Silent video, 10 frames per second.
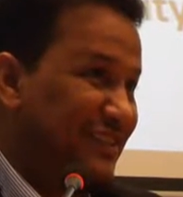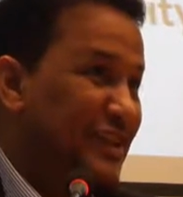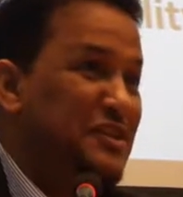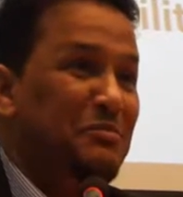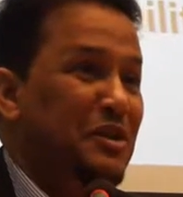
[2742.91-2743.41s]

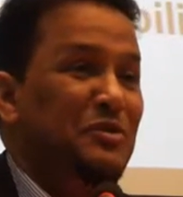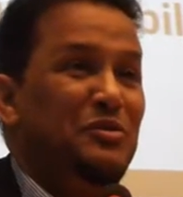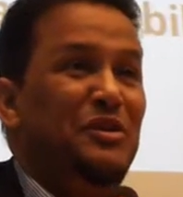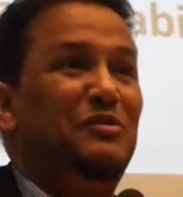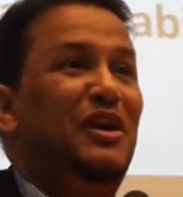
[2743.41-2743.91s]
Doesn't mean you
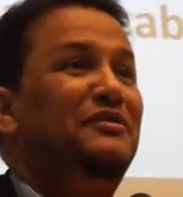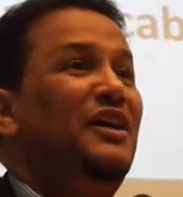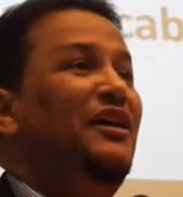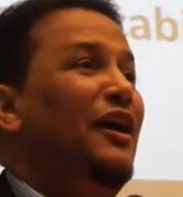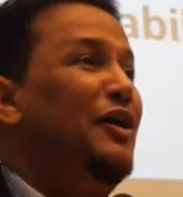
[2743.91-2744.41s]
need to have
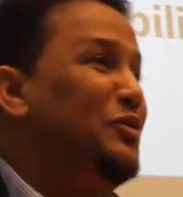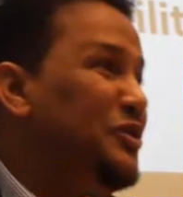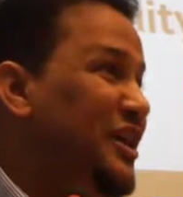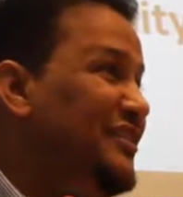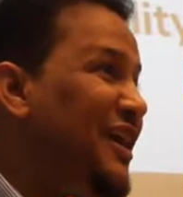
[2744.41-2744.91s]
a coup
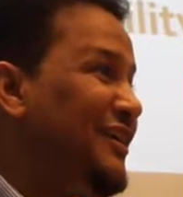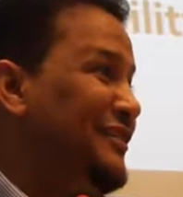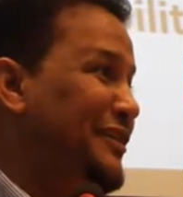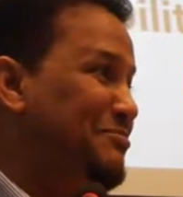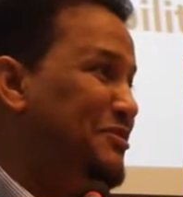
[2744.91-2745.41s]
d'etat
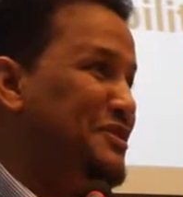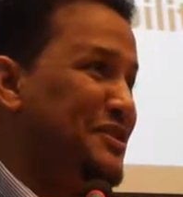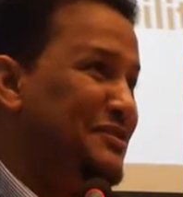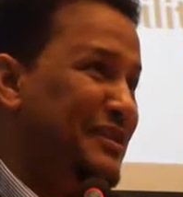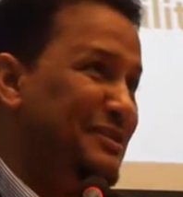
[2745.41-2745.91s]
and impose
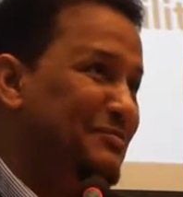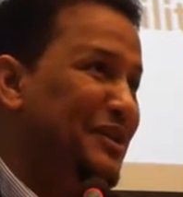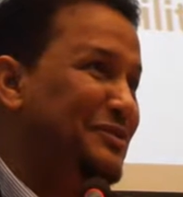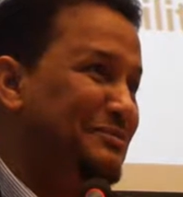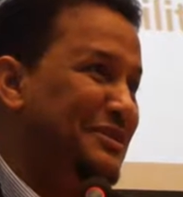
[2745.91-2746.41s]
on them
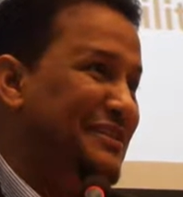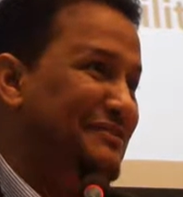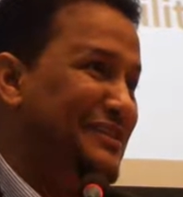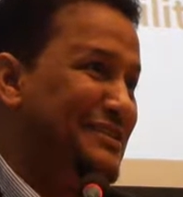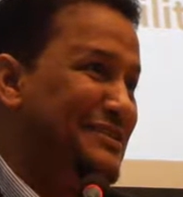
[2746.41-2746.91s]
what you believe
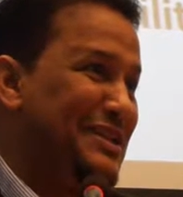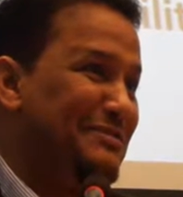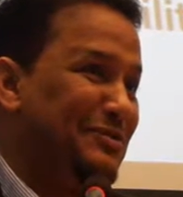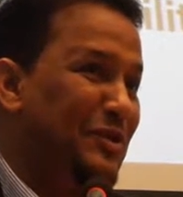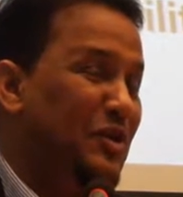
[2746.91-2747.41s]
is an
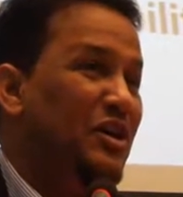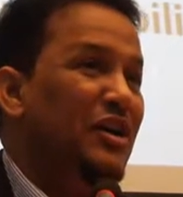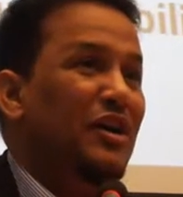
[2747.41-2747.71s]
Islamic law,